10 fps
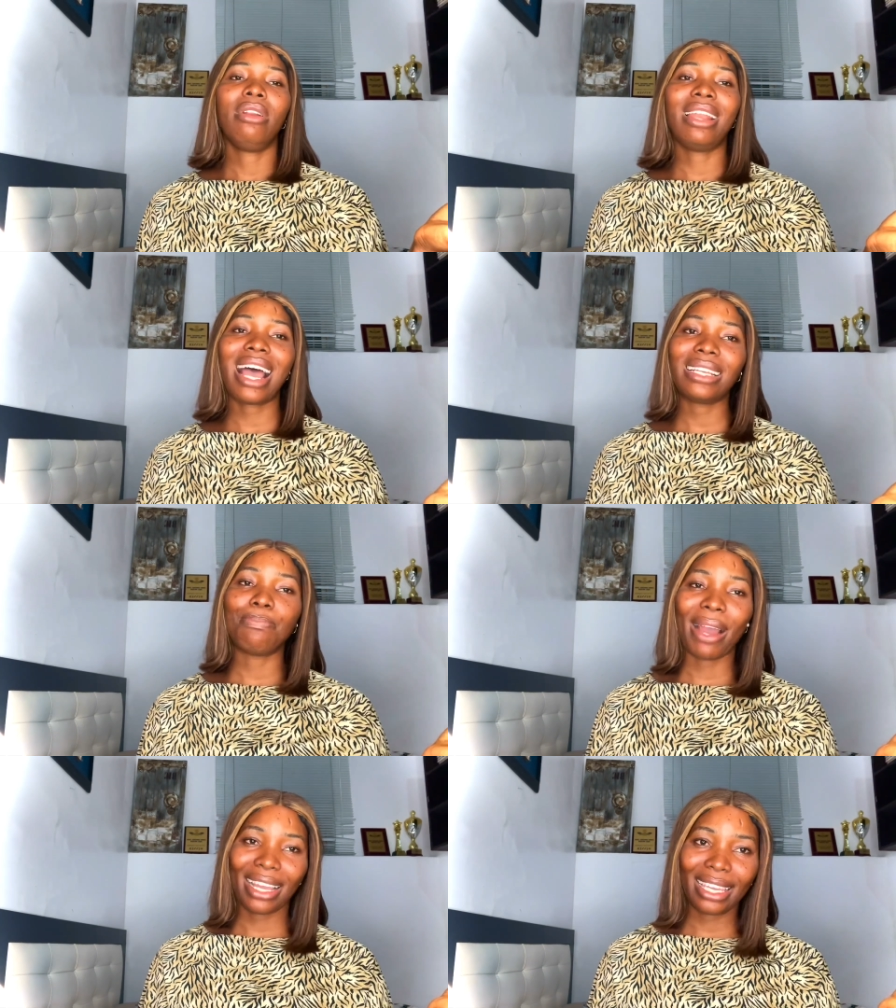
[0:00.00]

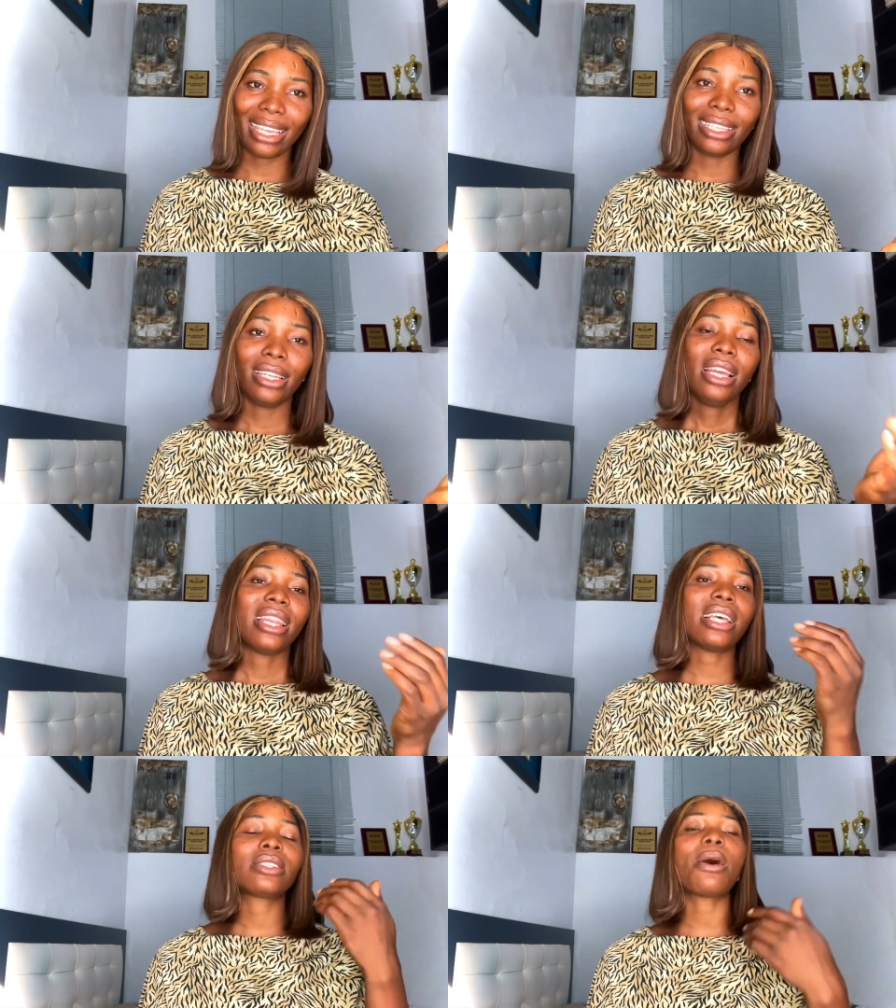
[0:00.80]
land banking.
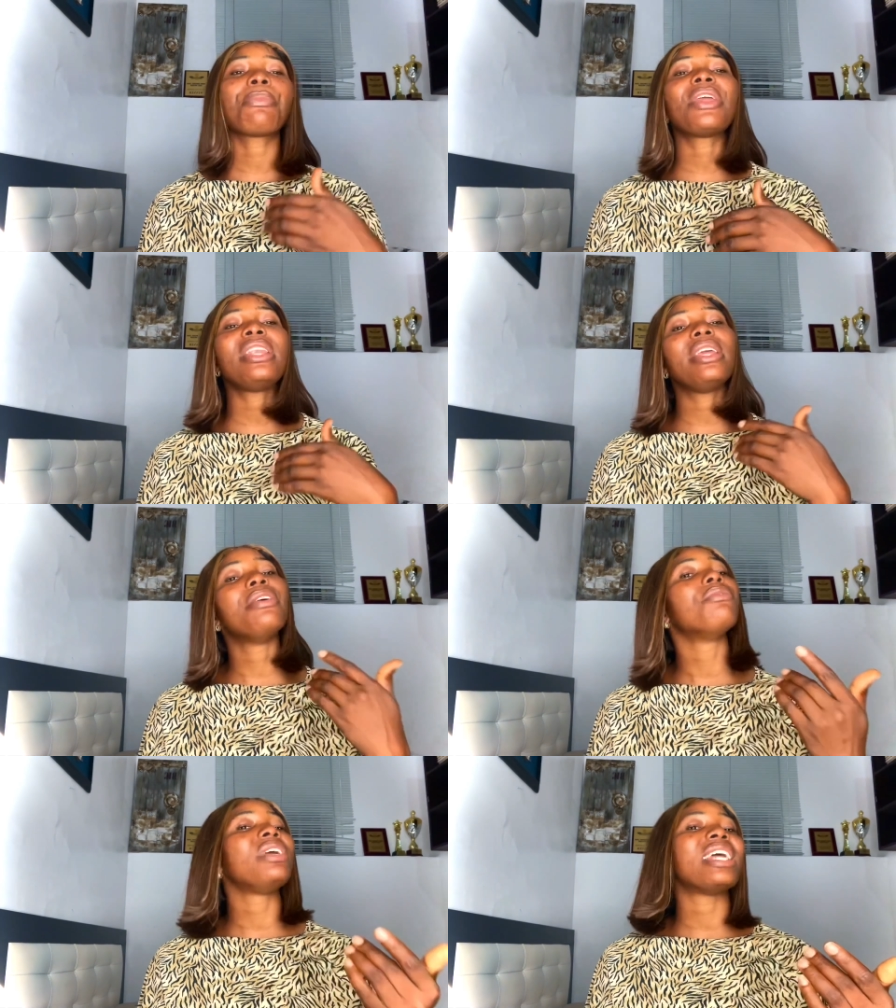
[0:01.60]
There's something
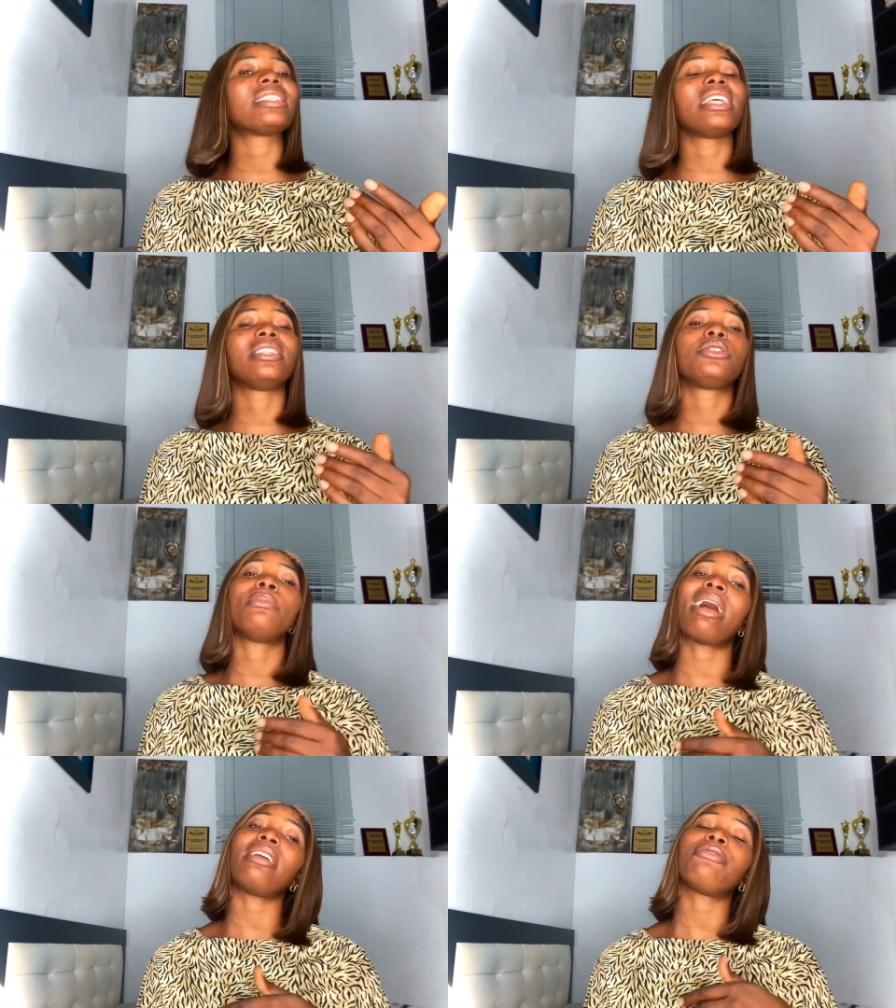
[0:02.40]
in real estate
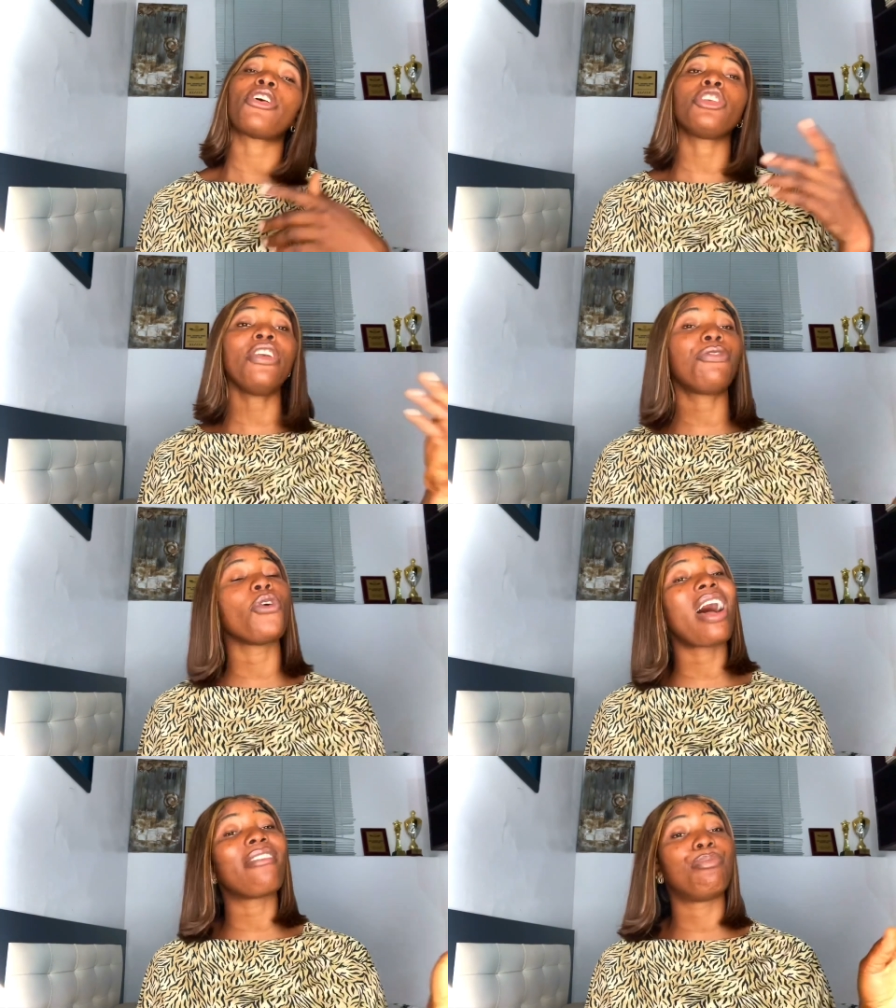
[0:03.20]
you might for if
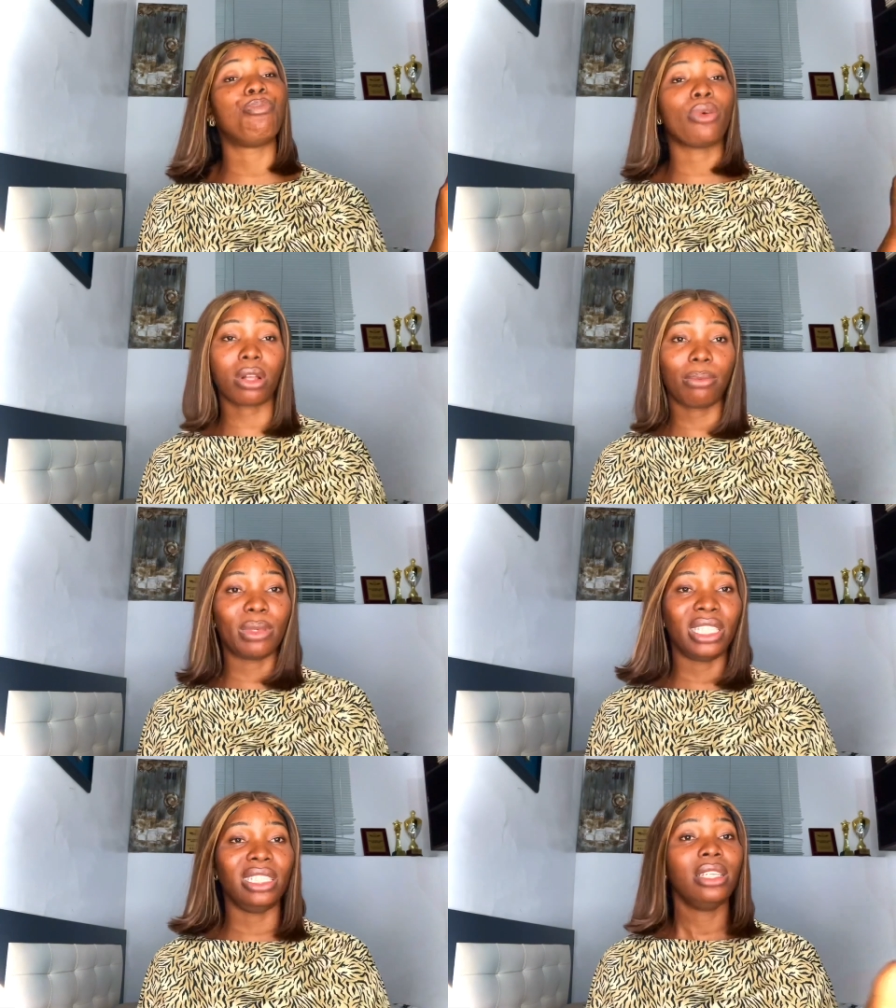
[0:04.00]
you have block
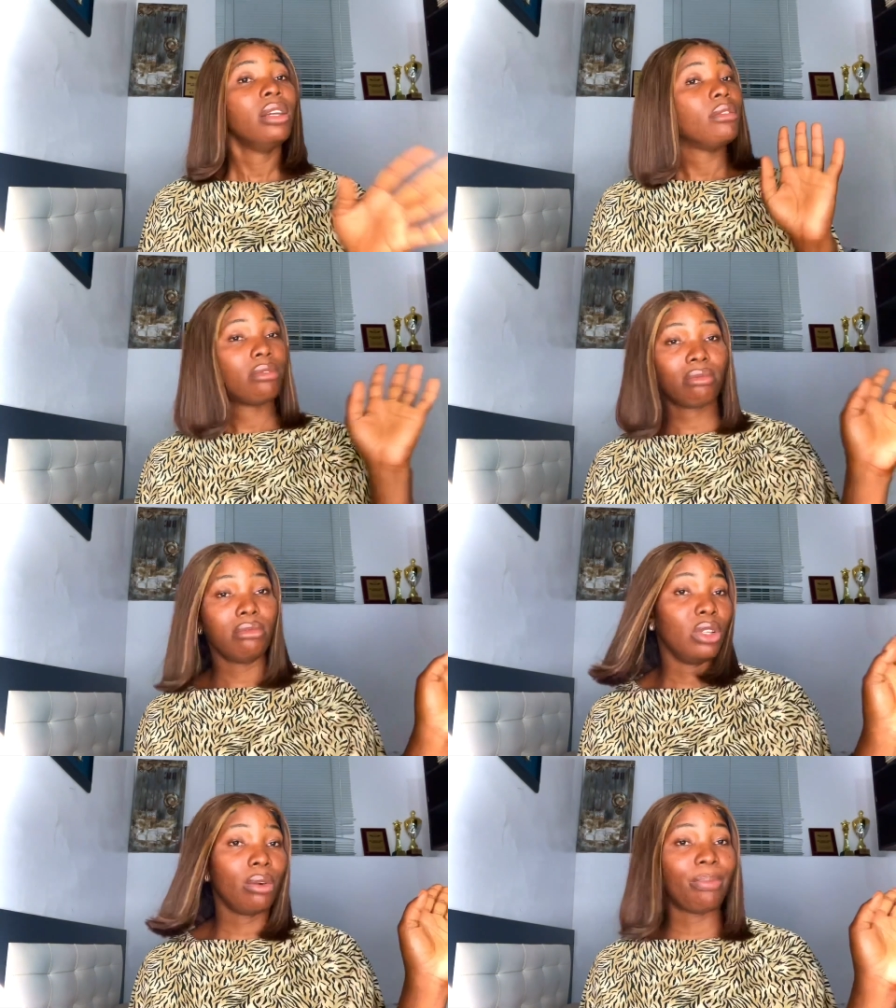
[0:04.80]
money,
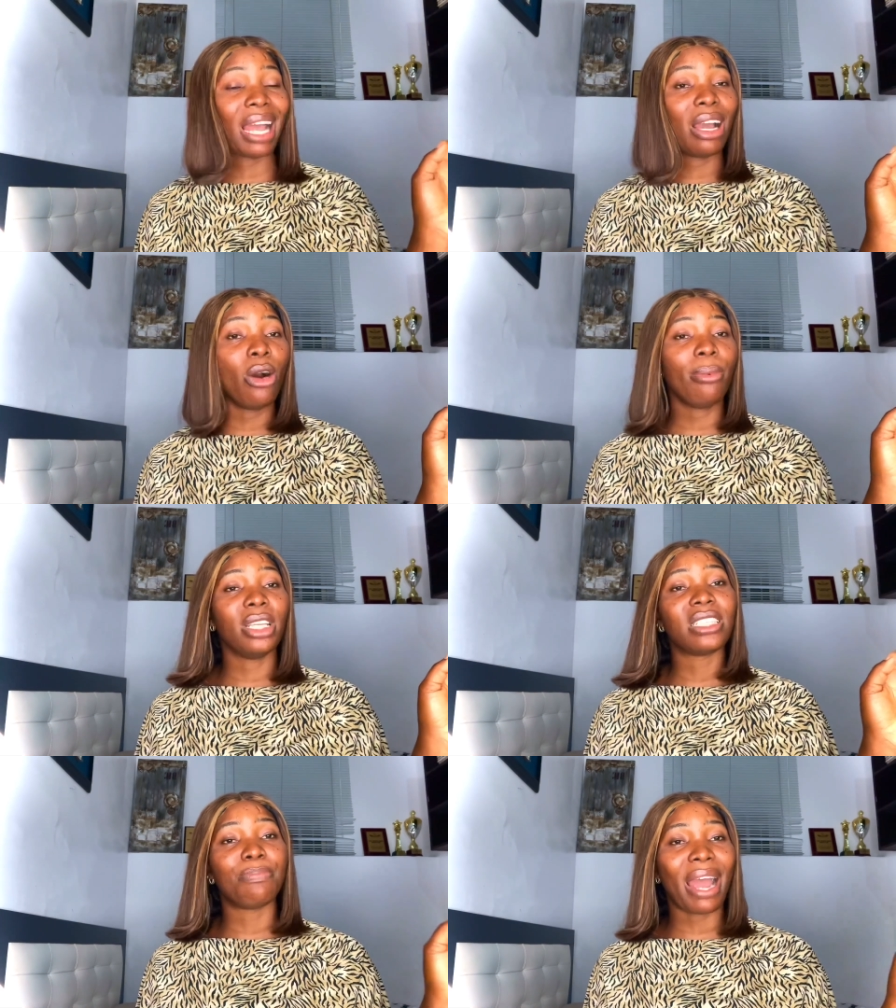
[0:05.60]
you, by all
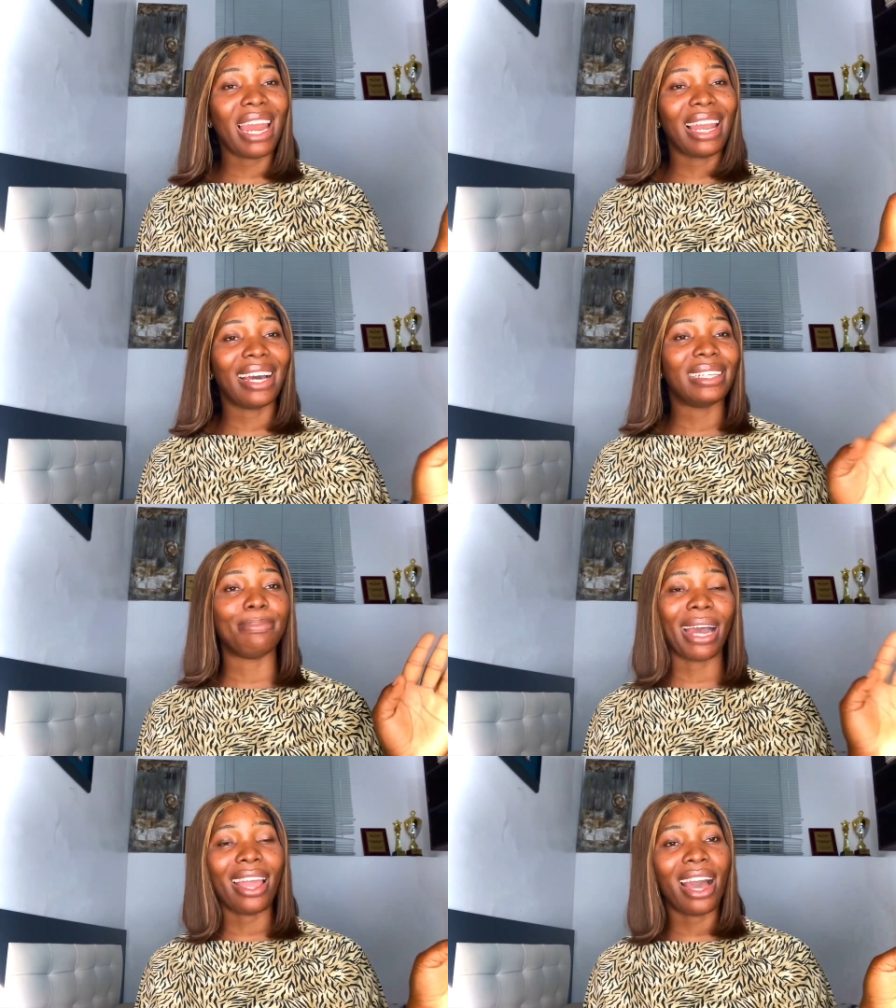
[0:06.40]
means buy
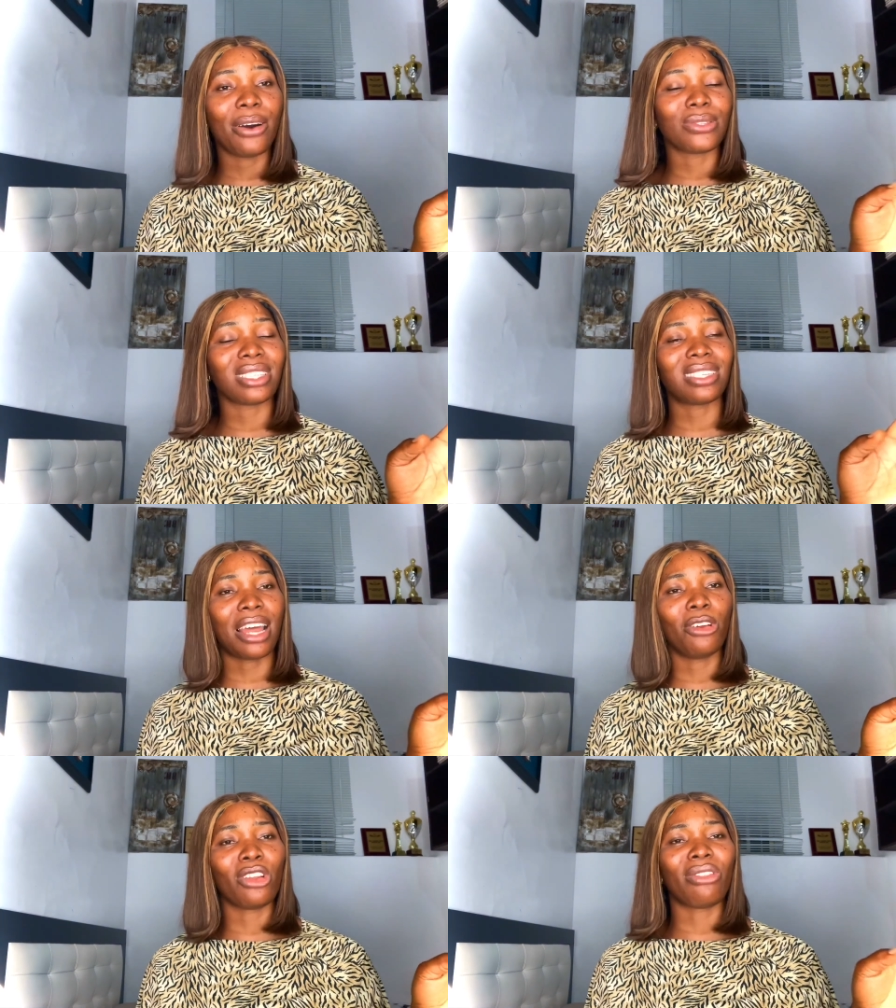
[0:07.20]
land, buy houses
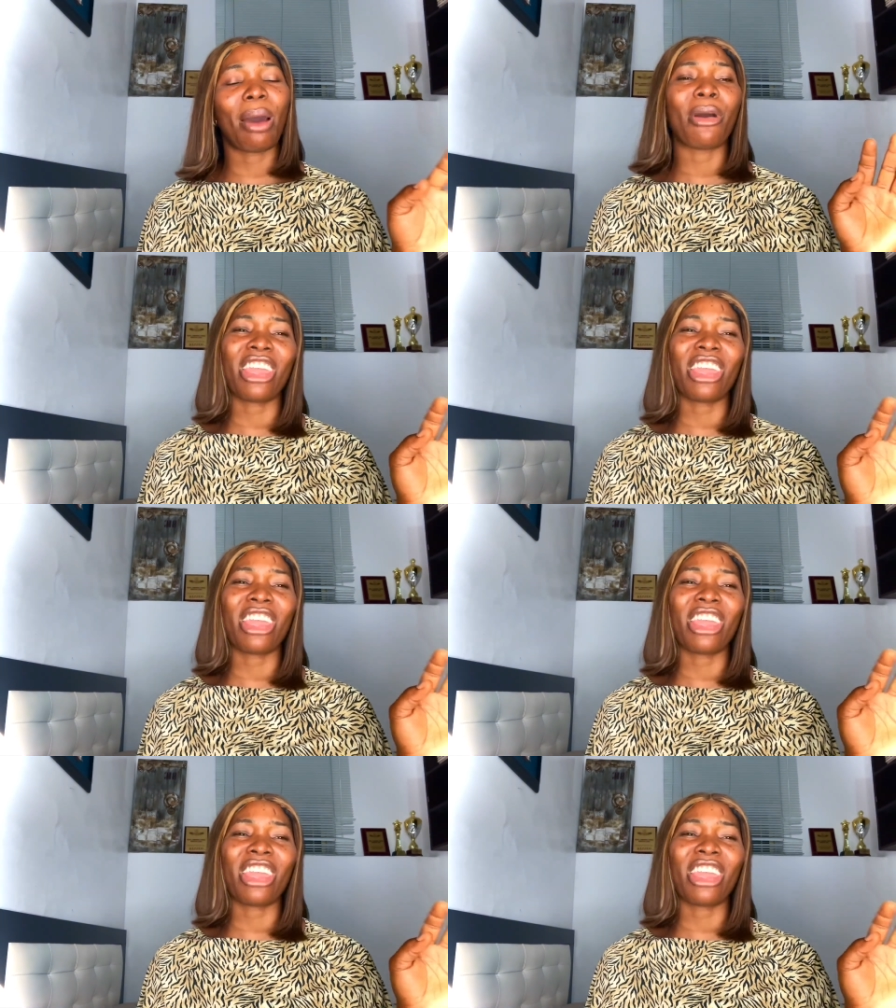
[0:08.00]
and all of that.